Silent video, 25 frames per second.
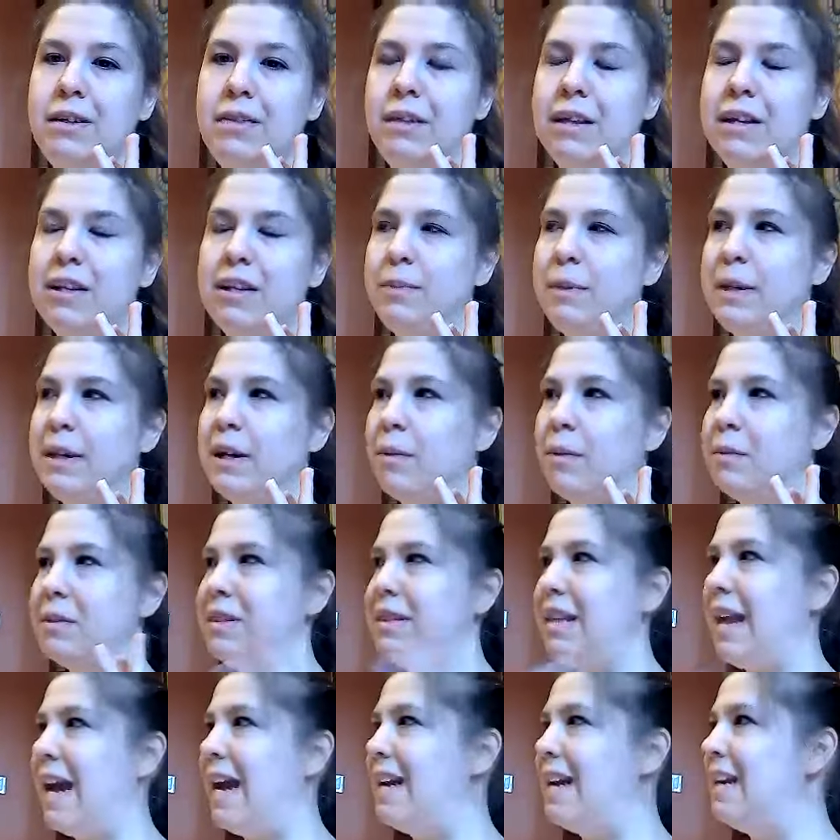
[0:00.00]
that has become
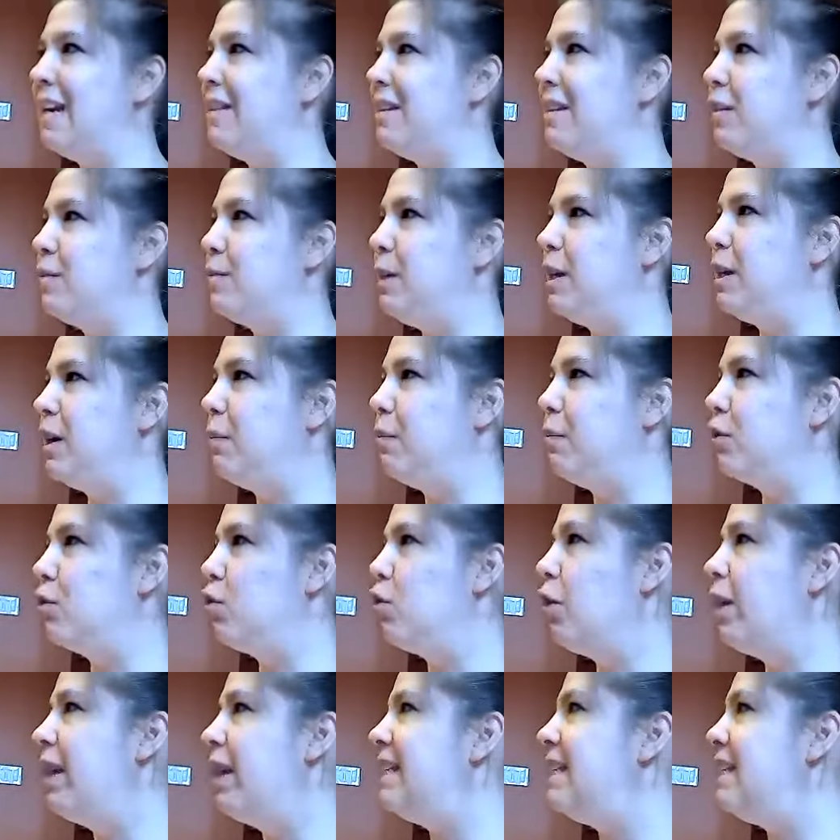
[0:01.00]
stagnant, that's become
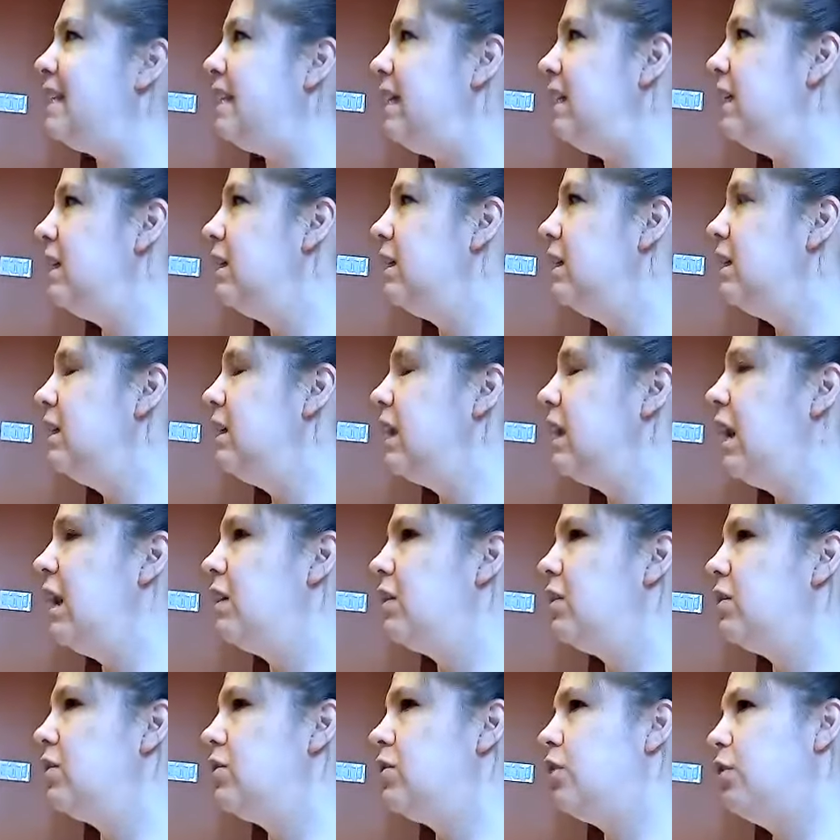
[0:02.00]
crazy,
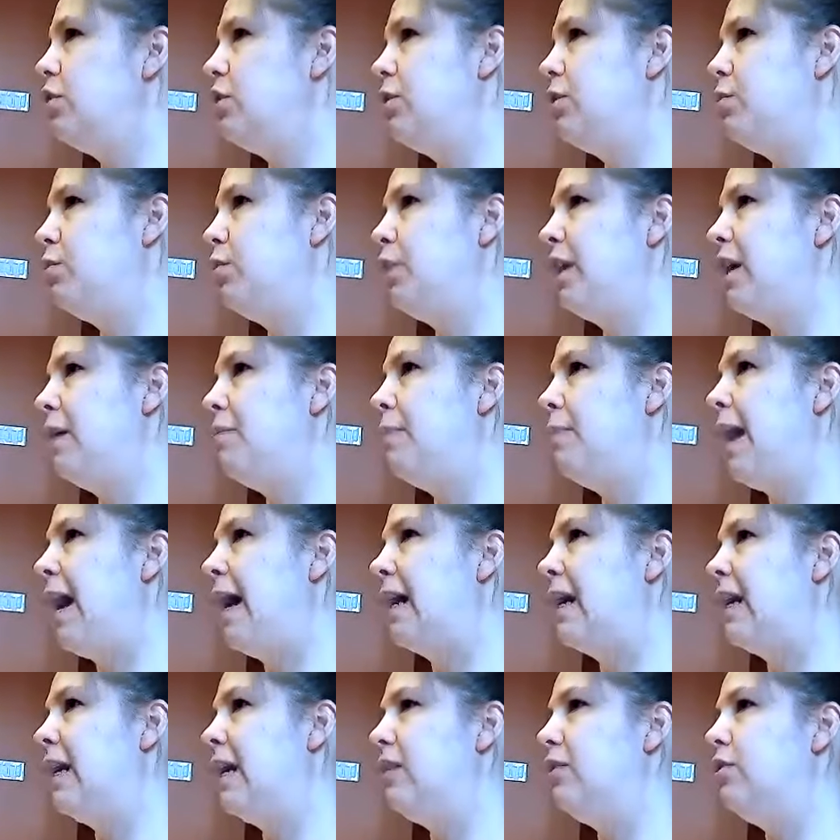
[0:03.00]
and to start to bring it
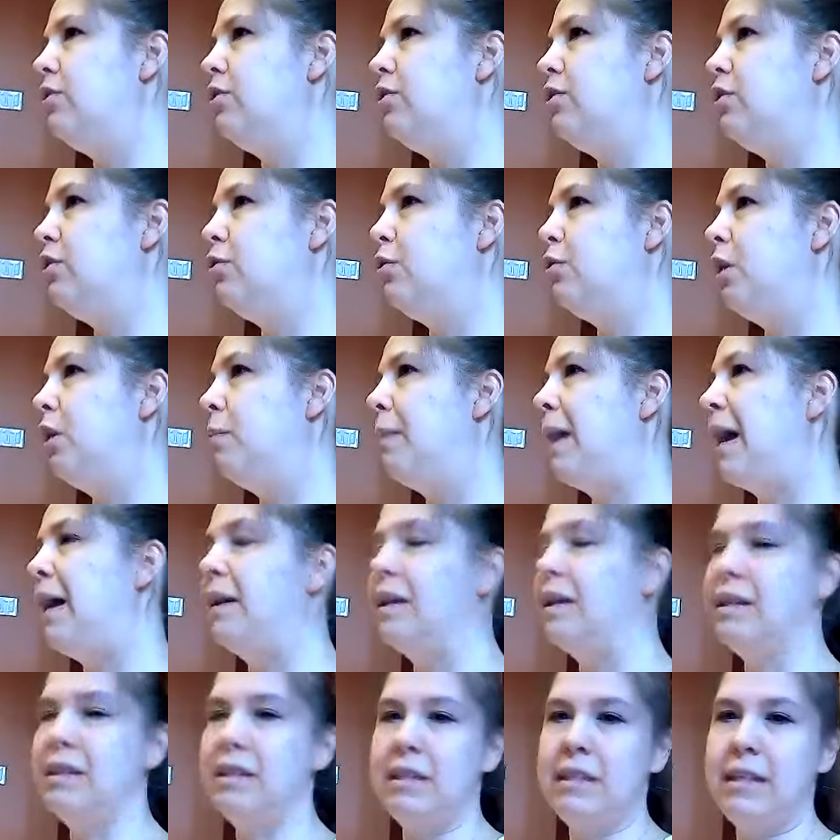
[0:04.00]
back into a
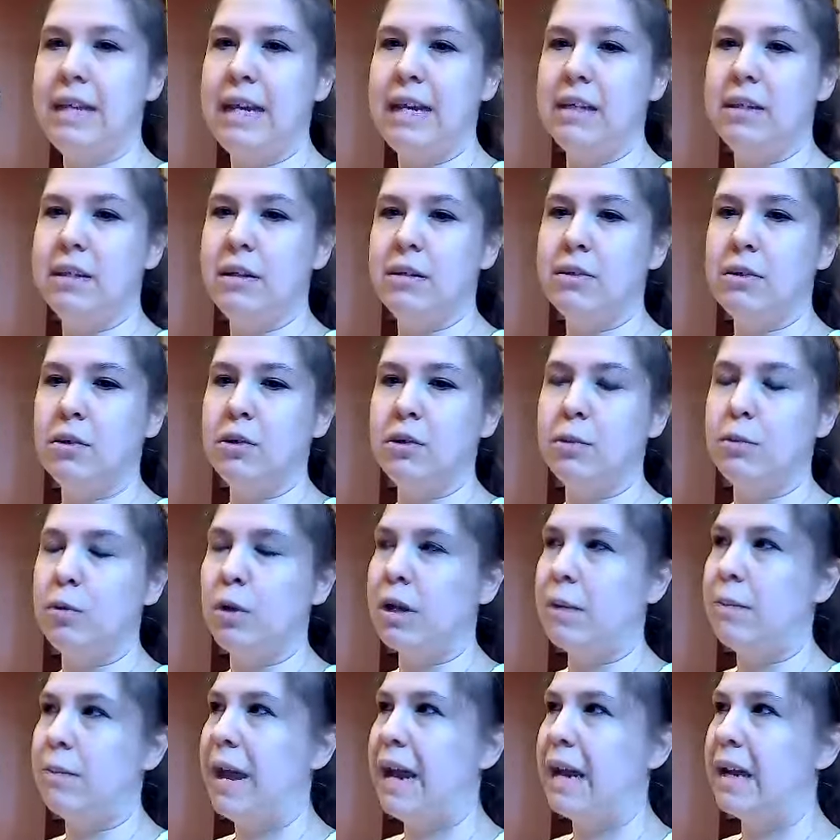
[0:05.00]
balanced state, to start to
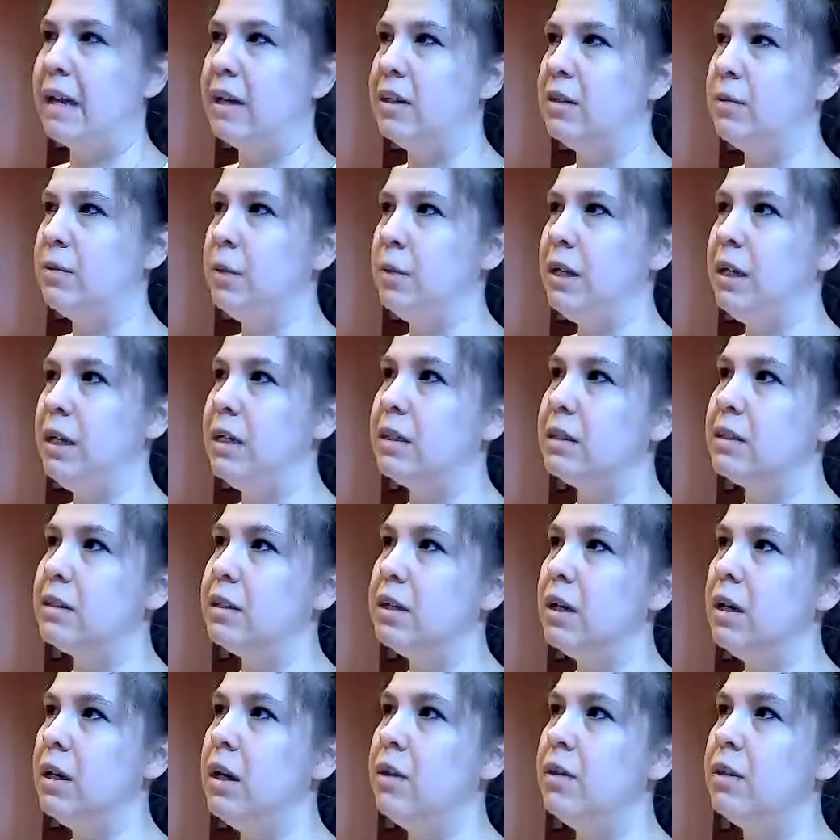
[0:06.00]
bring it back into peace.